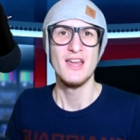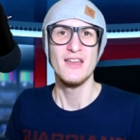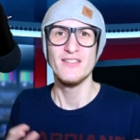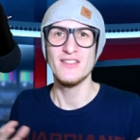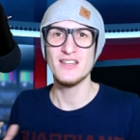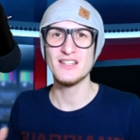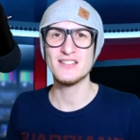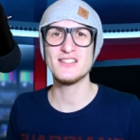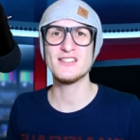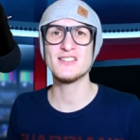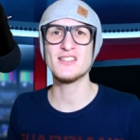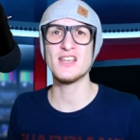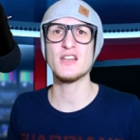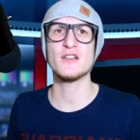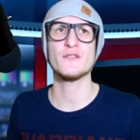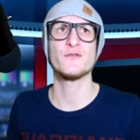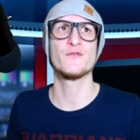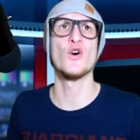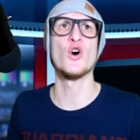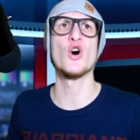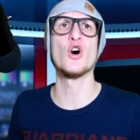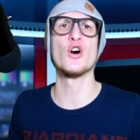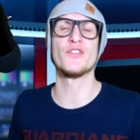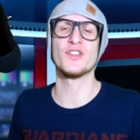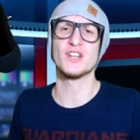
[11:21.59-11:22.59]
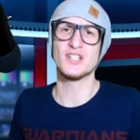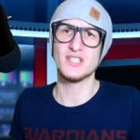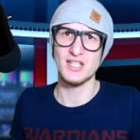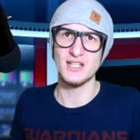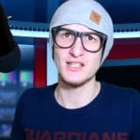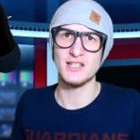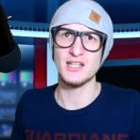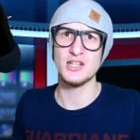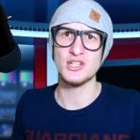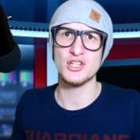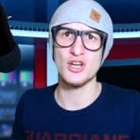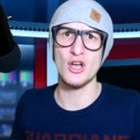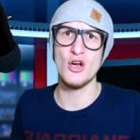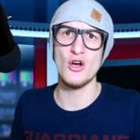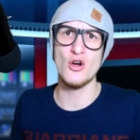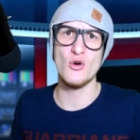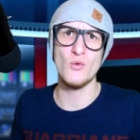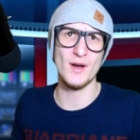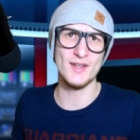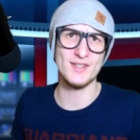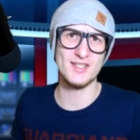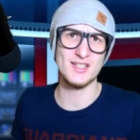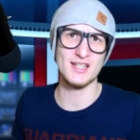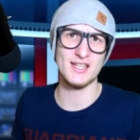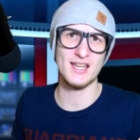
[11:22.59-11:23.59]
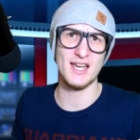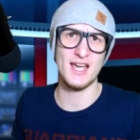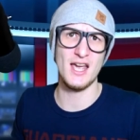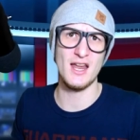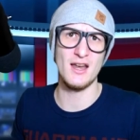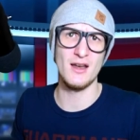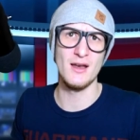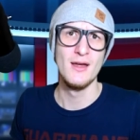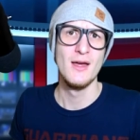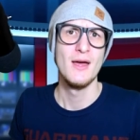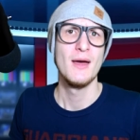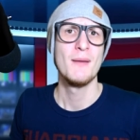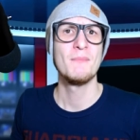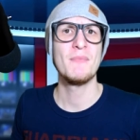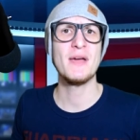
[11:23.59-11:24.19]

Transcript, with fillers: This is it for The Titty Show once again.